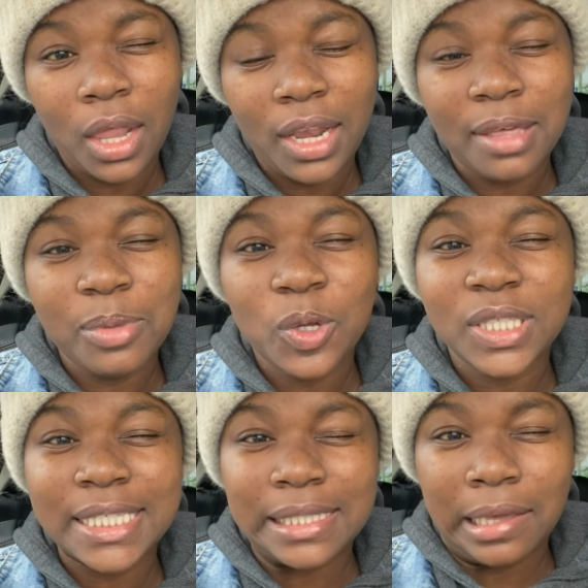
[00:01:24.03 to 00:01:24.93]
let me not
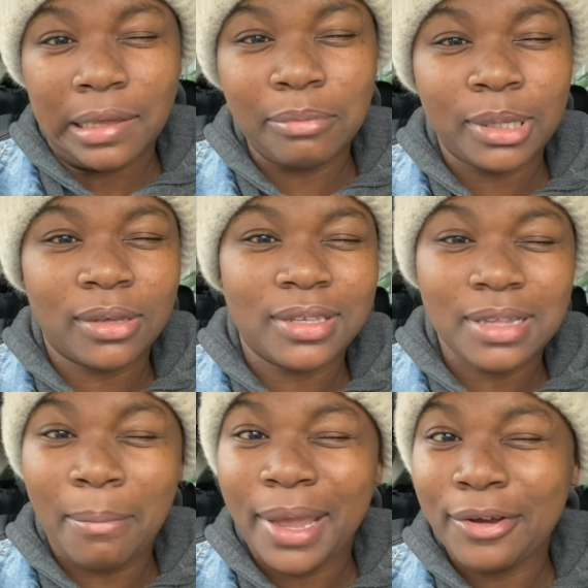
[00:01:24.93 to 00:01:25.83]
say it because
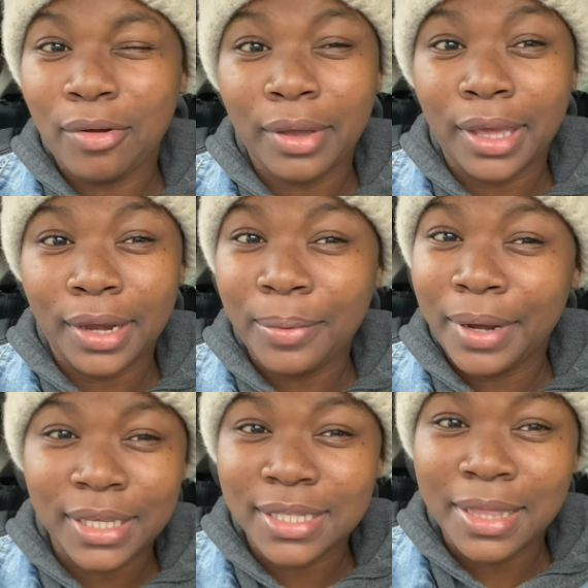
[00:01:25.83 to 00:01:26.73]
I might not get it
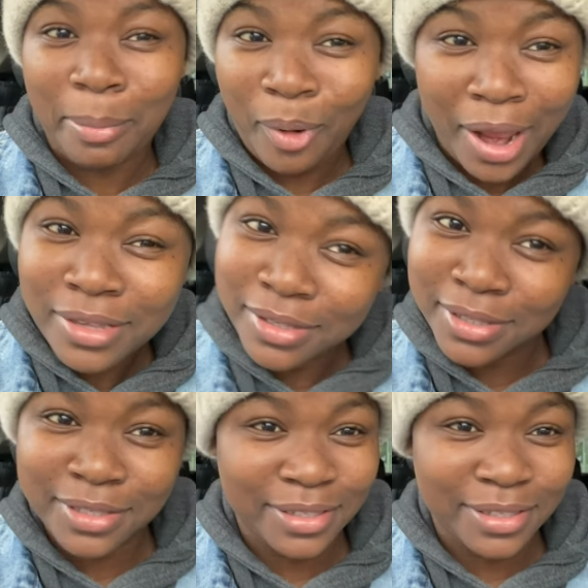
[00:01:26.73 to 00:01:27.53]
when I see the price.